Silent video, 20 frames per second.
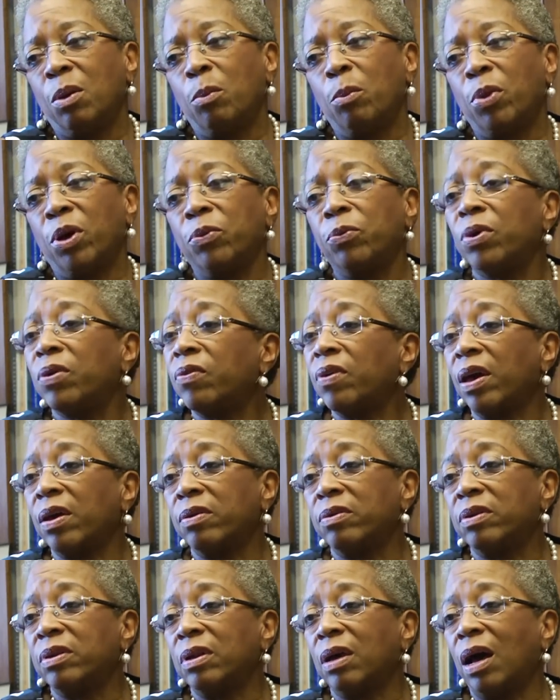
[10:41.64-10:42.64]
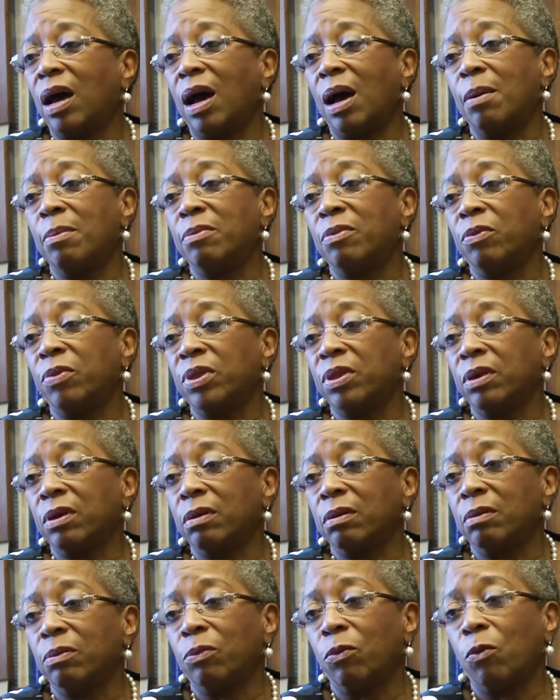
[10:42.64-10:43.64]
But we've had, with
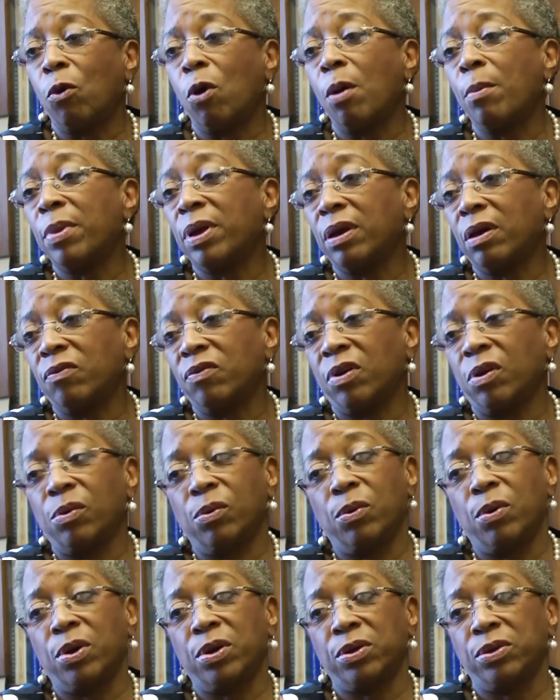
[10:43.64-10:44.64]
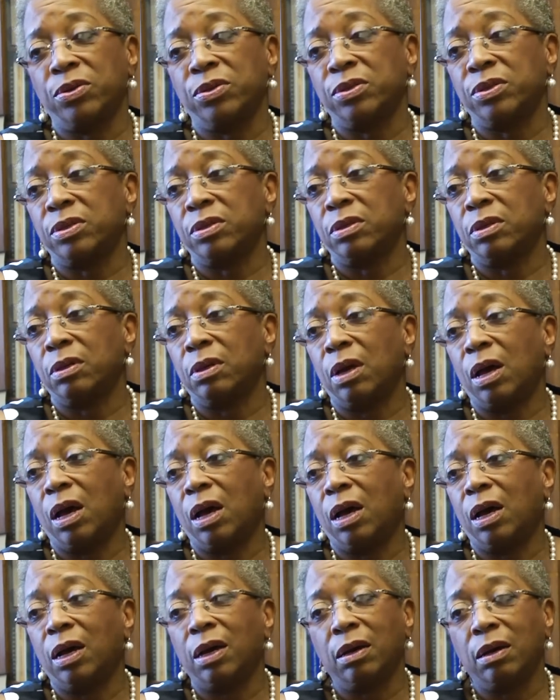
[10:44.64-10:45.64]
the warming of our waters,
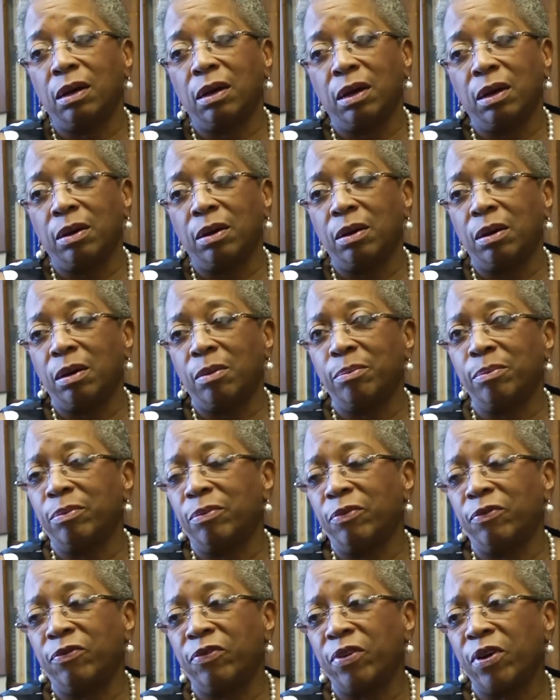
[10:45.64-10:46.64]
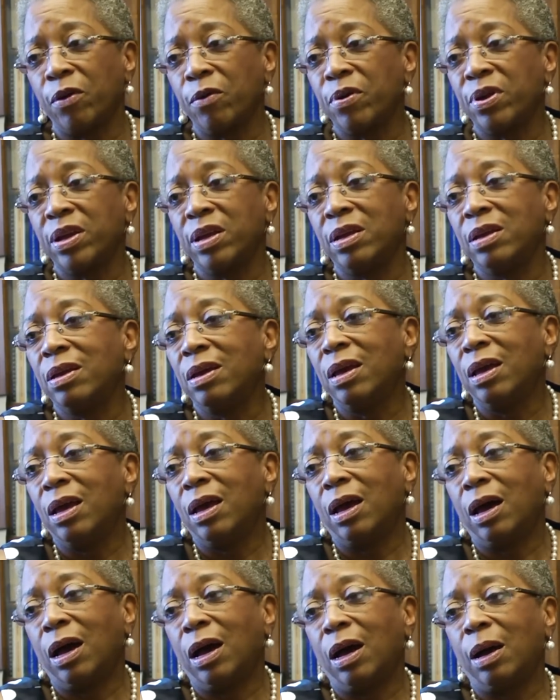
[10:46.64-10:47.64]
a very
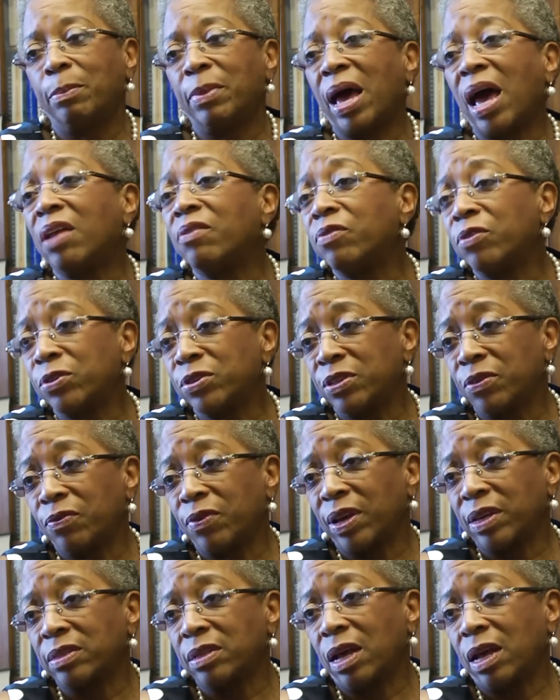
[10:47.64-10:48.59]
adverse effect